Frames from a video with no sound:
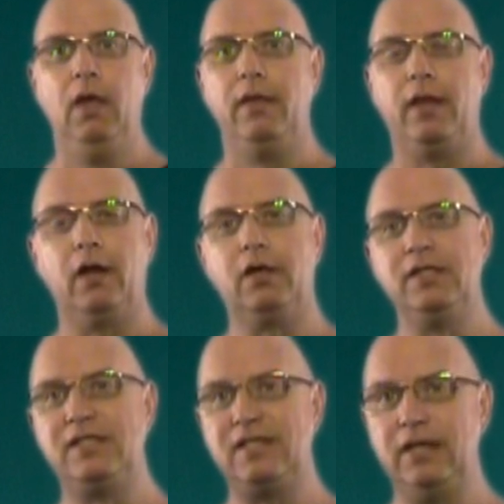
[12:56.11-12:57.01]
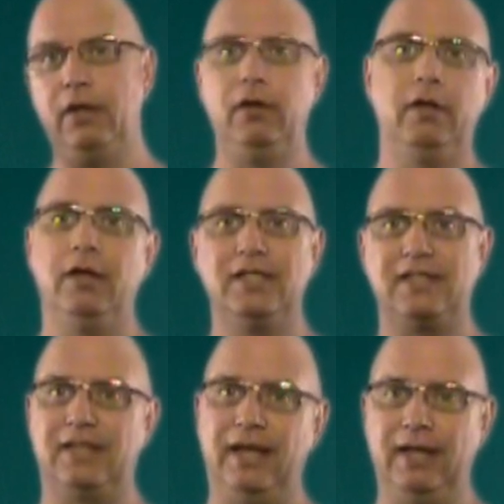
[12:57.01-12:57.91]
They are considered
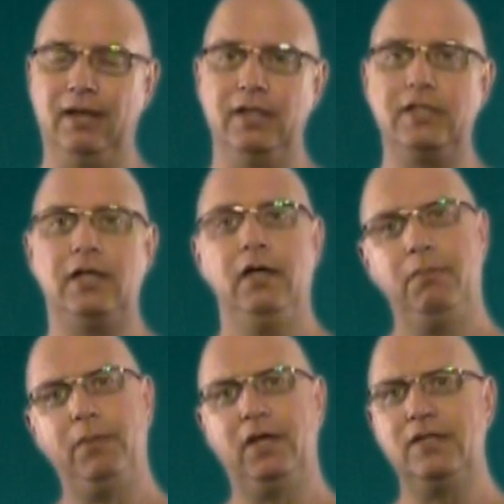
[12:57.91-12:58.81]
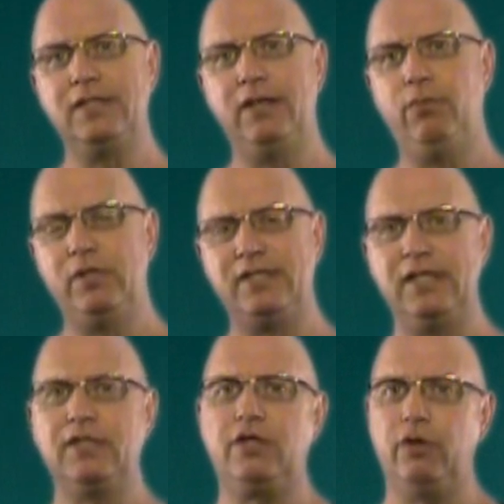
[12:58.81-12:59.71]
stainless because they
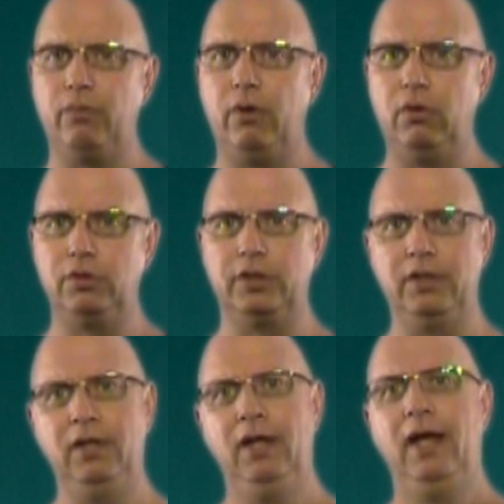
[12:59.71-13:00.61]
resist corrosion